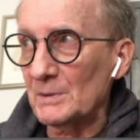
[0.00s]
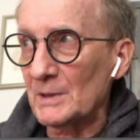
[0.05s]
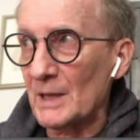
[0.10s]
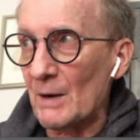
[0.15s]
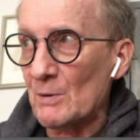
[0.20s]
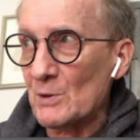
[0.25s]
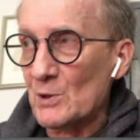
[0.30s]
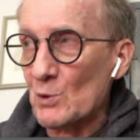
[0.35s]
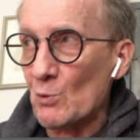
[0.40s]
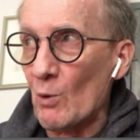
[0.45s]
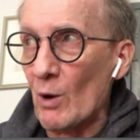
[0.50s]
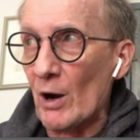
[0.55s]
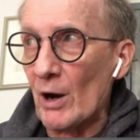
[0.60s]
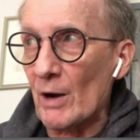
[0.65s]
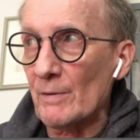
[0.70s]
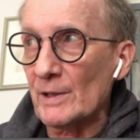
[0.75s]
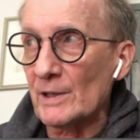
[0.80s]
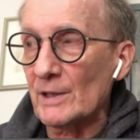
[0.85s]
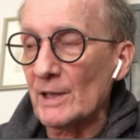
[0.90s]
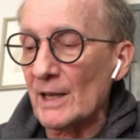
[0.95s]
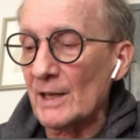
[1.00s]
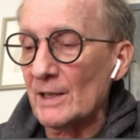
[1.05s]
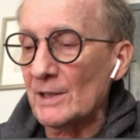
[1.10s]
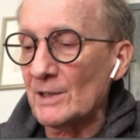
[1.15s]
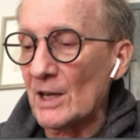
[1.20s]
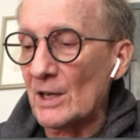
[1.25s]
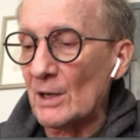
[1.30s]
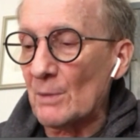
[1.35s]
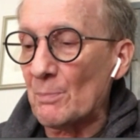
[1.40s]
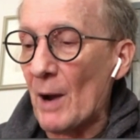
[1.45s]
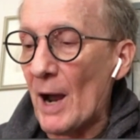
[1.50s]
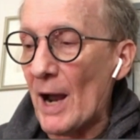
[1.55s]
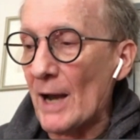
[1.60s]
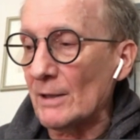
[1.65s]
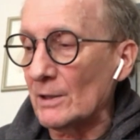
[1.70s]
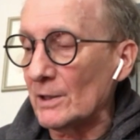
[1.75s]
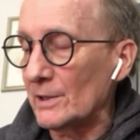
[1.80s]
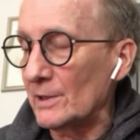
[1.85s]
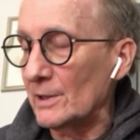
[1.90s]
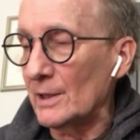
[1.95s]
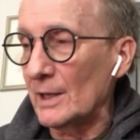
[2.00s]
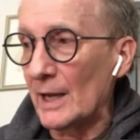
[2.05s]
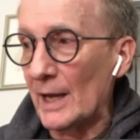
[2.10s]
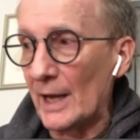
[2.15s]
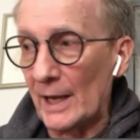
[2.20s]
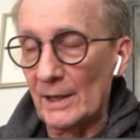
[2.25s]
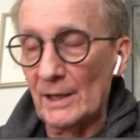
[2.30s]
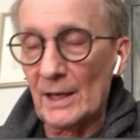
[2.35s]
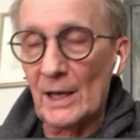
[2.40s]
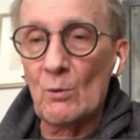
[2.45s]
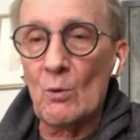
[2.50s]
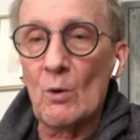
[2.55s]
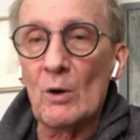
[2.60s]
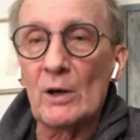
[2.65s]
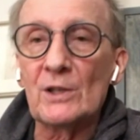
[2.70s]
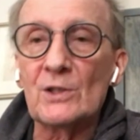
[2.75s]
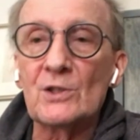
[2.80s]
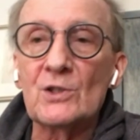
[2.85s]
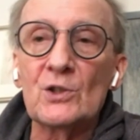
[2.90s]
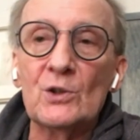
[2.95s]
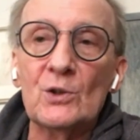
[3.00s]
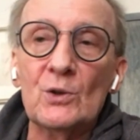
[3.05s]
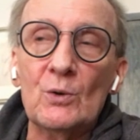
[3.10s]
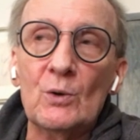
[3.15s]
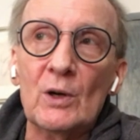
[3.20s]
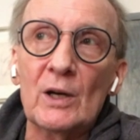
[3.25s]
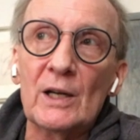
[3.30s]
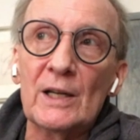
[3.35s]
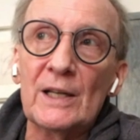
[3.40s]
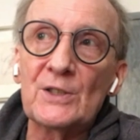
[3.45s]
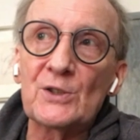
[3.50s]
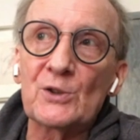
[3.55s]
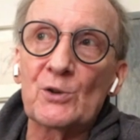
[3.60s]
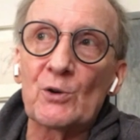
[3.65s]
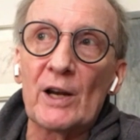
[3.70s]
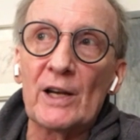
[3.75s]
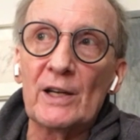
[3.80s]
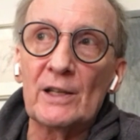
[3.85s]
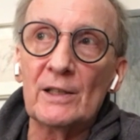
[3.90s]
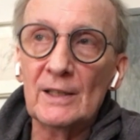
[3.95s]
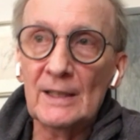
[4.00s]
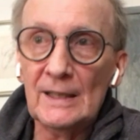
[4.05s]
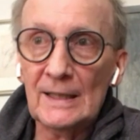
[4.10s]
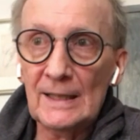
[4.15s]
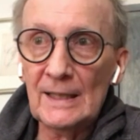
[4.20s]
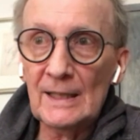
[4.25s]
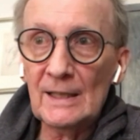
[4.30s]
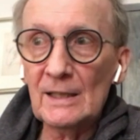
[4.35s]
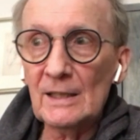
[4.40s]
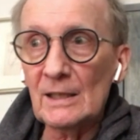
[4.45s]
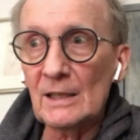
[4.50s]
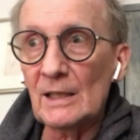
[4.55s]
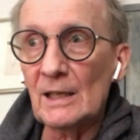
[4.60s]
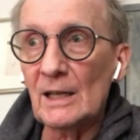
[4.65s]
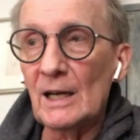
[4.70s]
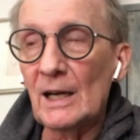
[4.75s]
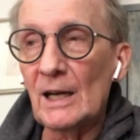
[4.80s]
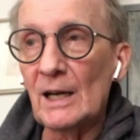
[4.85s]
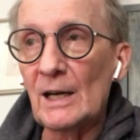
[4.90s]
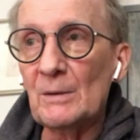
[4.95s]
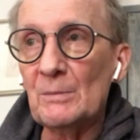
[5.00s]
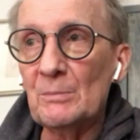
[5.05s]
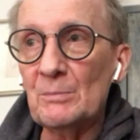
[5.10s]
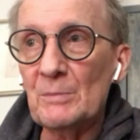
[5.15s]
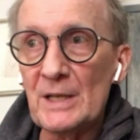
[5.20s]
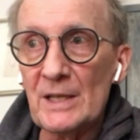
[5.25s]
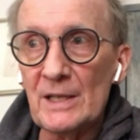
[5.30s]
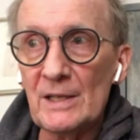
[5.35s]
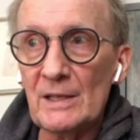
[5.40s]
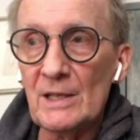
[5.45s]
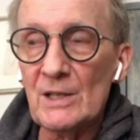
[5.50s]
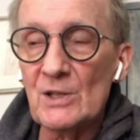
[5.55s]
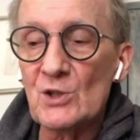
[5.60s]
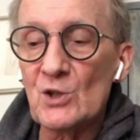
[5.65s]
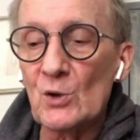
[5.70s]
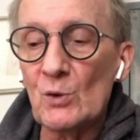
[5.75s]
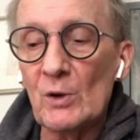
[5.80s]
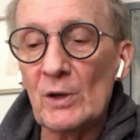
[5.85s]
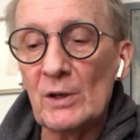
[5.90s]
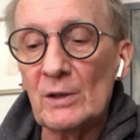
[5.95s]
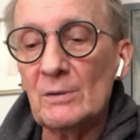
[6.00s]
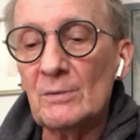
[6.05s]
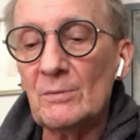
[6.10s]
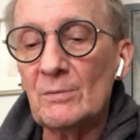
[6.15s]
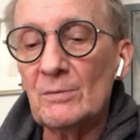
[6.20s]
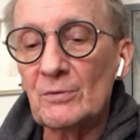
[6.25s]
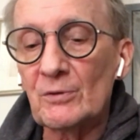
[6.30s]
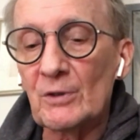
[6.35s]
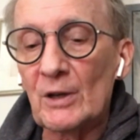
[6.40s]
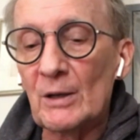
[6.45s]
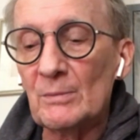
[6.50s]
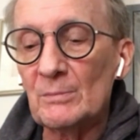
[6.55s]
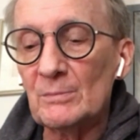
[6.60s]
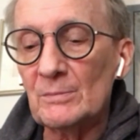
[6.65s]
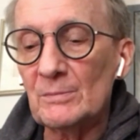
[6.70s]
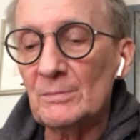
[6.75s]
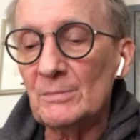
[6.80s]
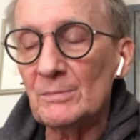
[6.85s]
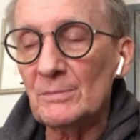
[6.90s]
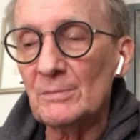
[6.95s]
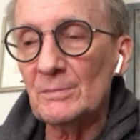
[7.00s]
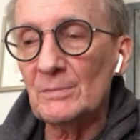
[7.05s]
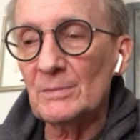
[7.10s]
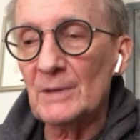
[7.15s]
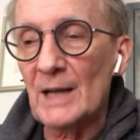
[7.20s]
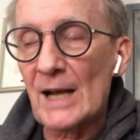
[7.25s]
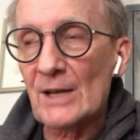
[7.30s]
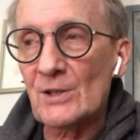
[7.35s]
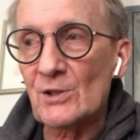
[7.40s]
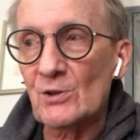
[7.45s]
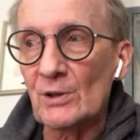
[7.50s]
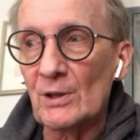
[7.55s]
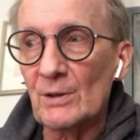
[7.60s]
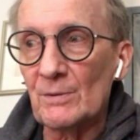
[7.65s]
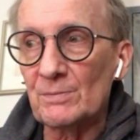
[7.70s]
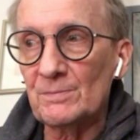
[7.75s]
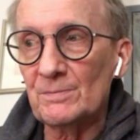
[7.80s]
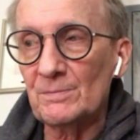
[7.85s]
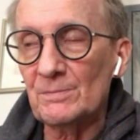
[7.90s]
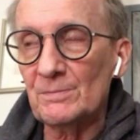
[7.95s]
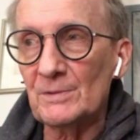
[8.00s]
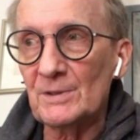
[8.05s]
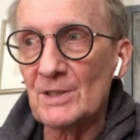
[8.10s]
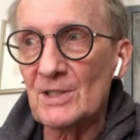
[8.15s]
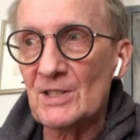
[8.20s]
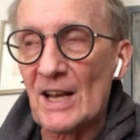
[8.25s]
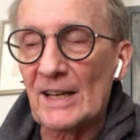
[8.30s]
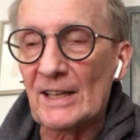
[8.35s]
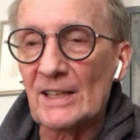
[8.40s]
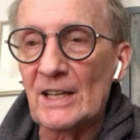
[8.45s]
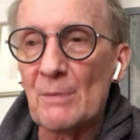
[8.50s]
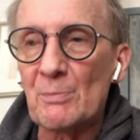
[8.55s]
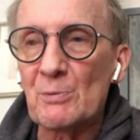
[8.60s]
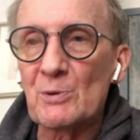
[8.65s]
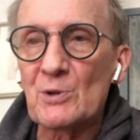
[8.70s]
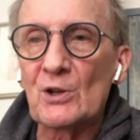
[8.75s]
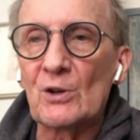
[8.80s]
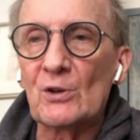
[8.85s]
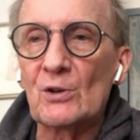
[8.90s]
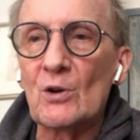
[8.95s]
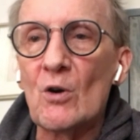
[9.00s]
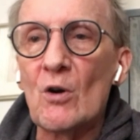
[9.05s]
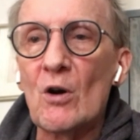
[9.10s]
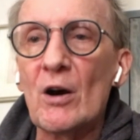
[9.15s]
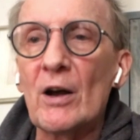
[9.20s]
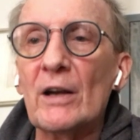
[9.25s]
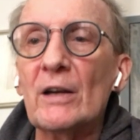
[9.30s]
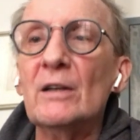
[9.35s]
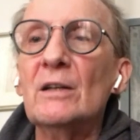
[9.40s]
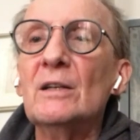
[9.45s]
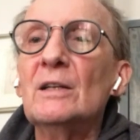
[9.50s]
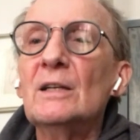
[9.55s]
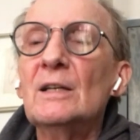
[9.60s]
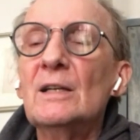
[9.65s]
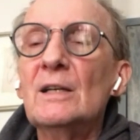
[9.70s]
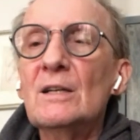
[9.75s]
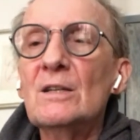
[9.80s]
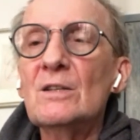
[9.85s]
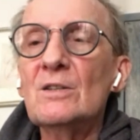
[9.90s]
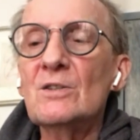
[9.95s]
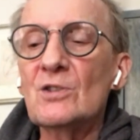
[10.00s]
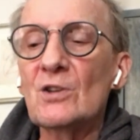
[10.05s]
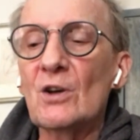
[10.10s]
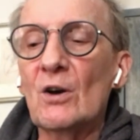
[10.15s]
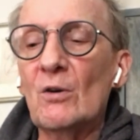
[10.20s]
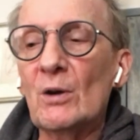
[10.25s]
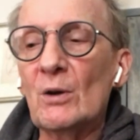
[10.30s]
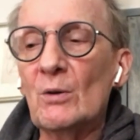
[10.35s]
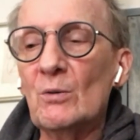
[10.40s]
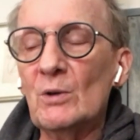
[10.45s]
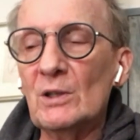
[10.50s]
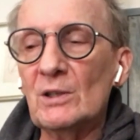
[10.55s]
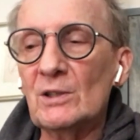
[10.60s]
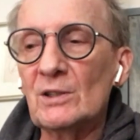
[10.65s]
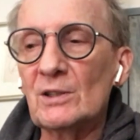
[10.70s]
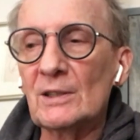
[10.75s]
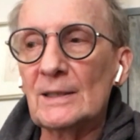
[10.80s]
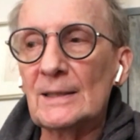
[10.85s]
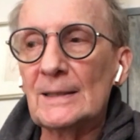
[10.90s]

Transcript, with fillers: was aware of it. They had done a pilot, and they wanted to integrate me into it from actually the second episode on. Mm. So it was,